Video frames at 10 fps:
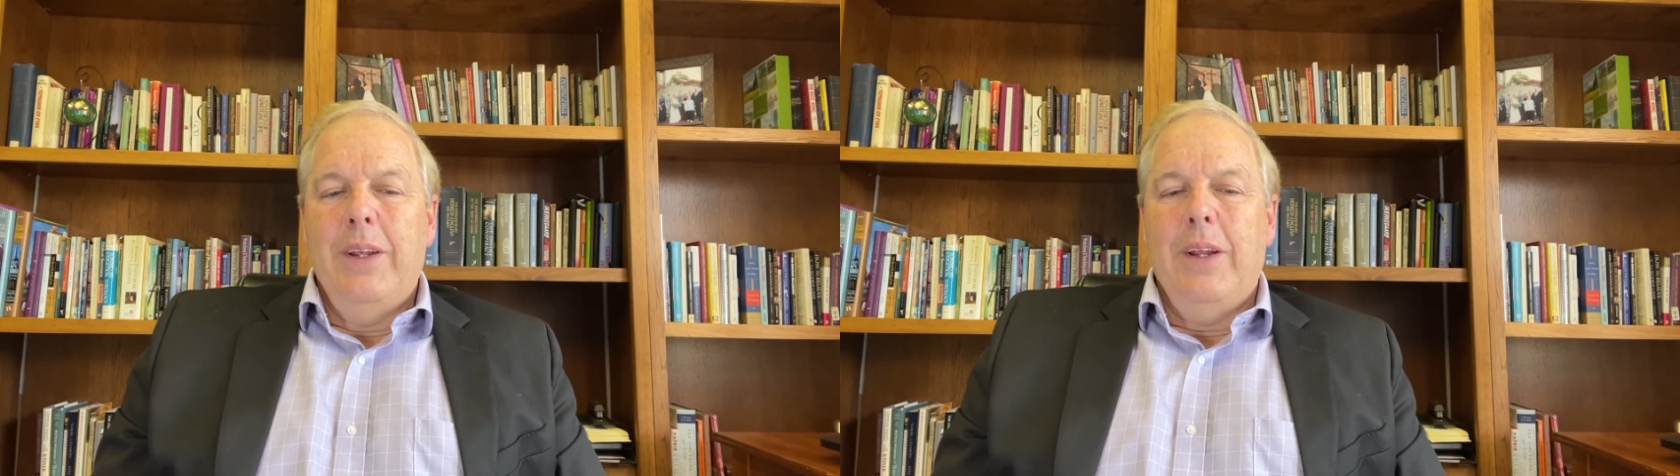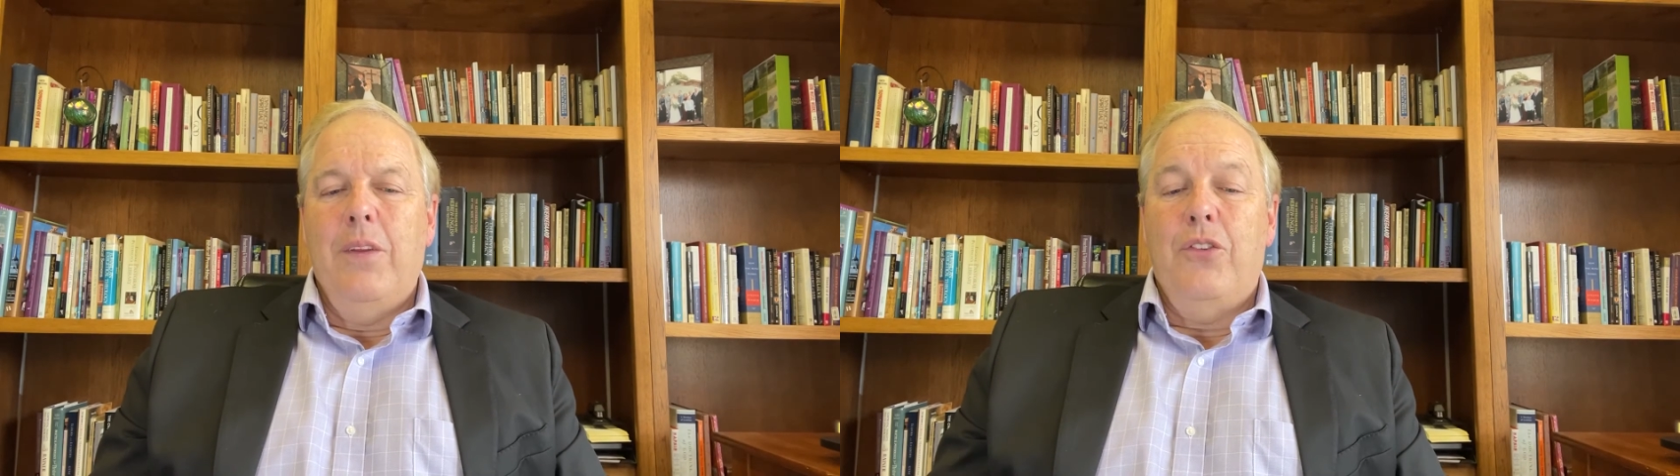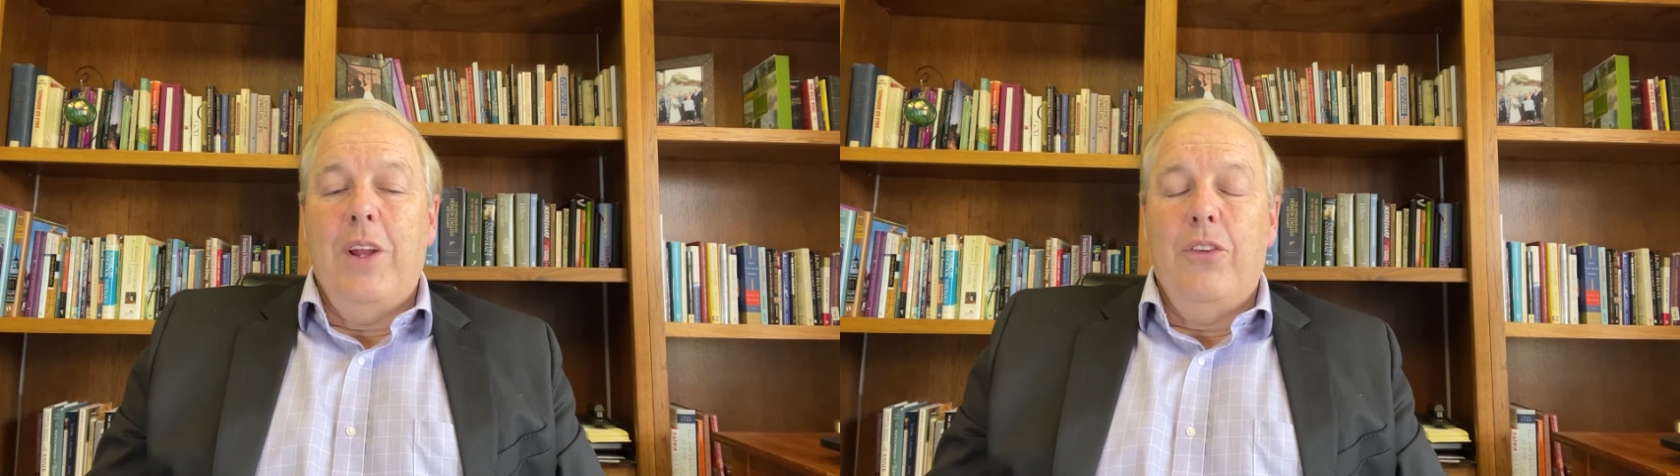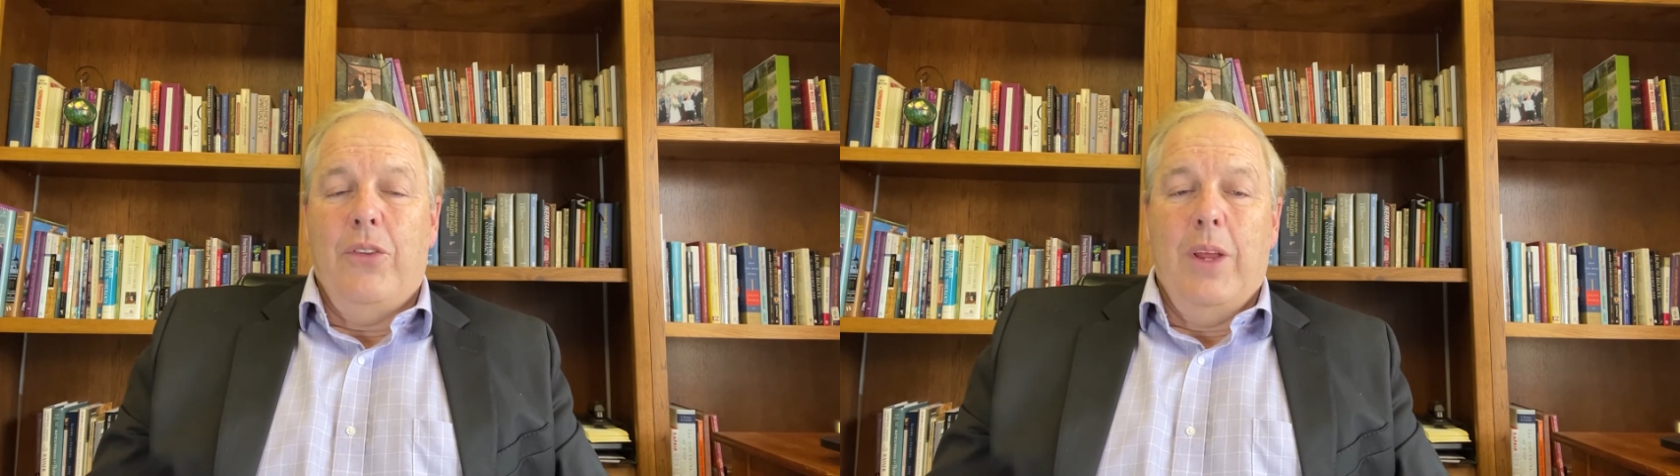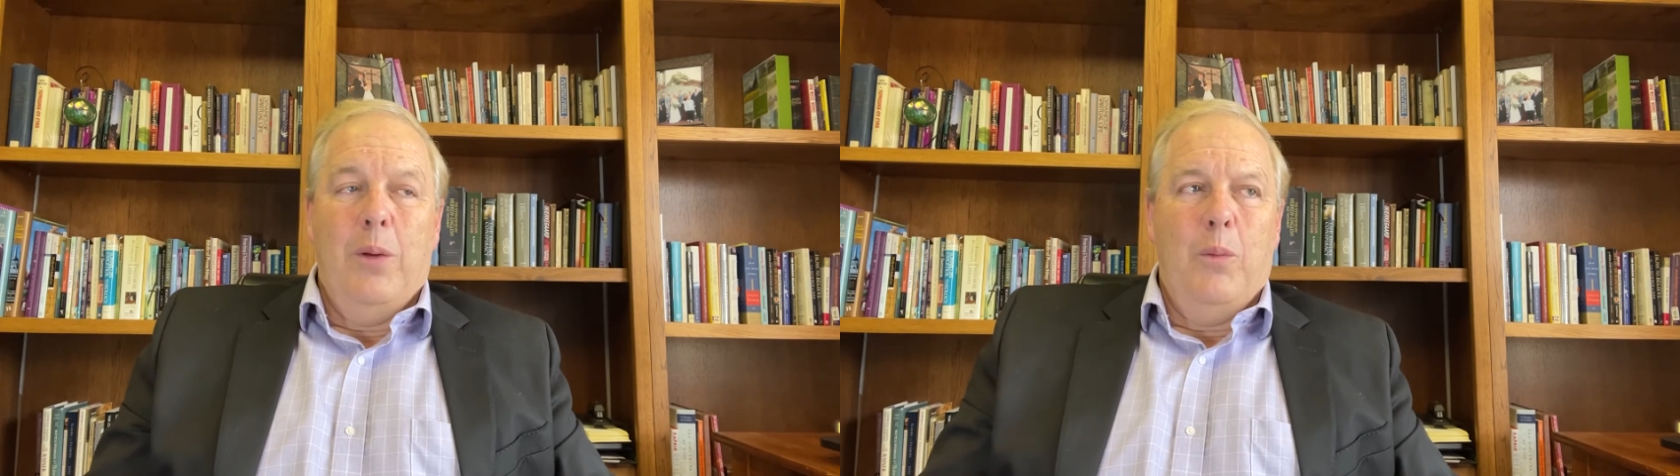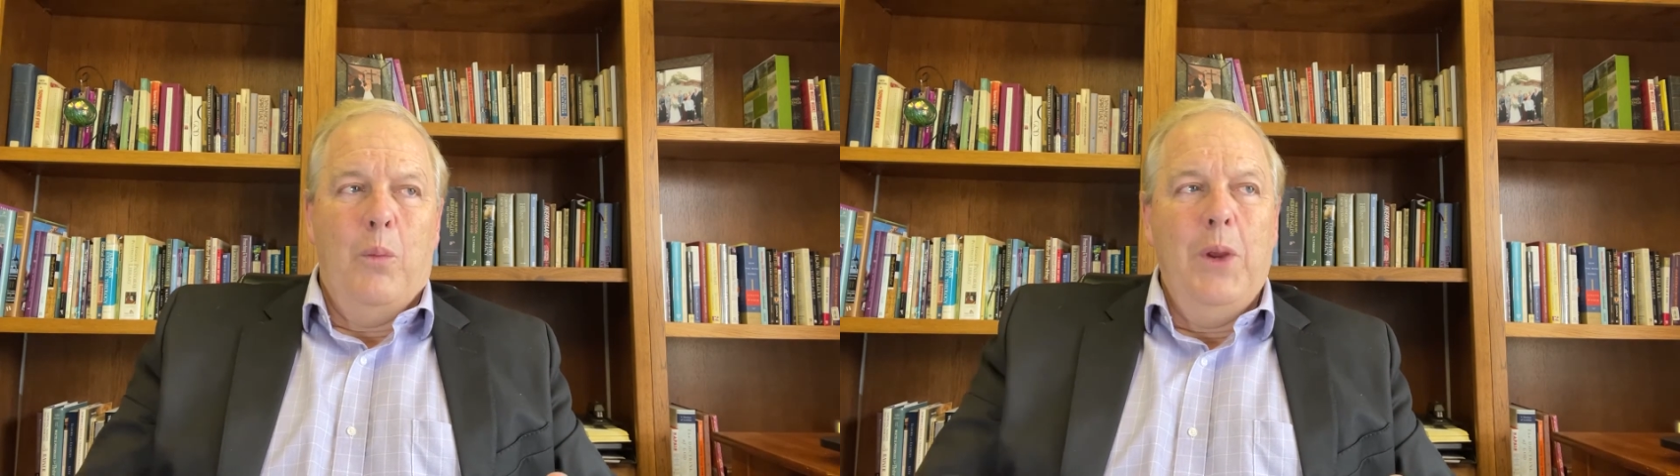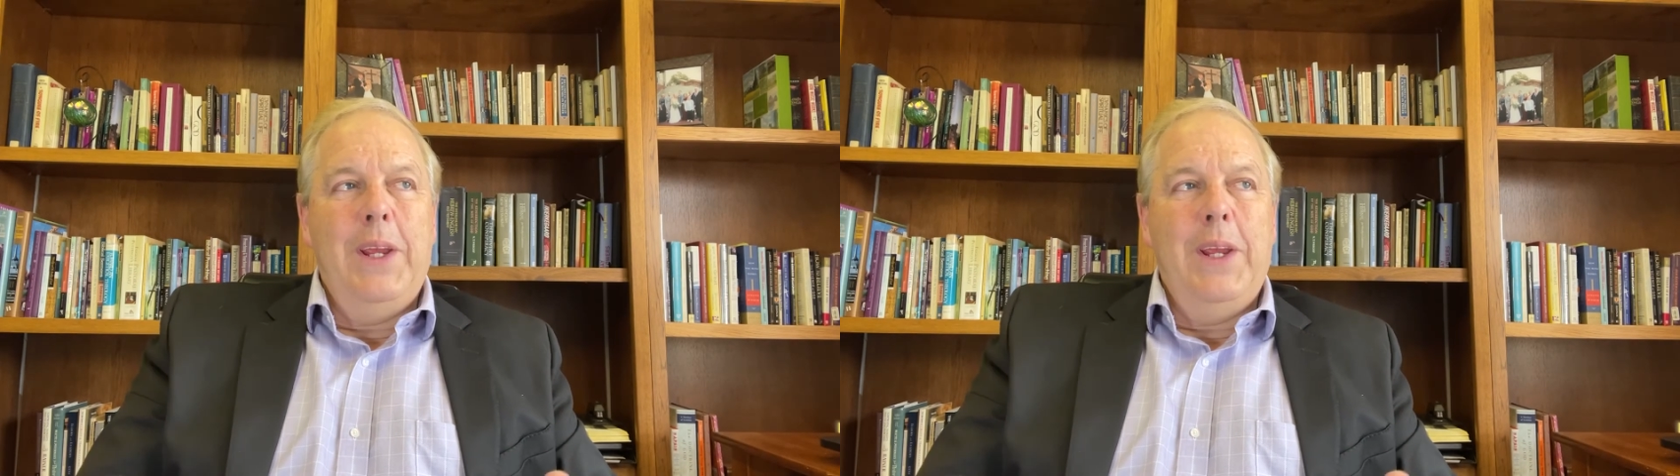in the sense that we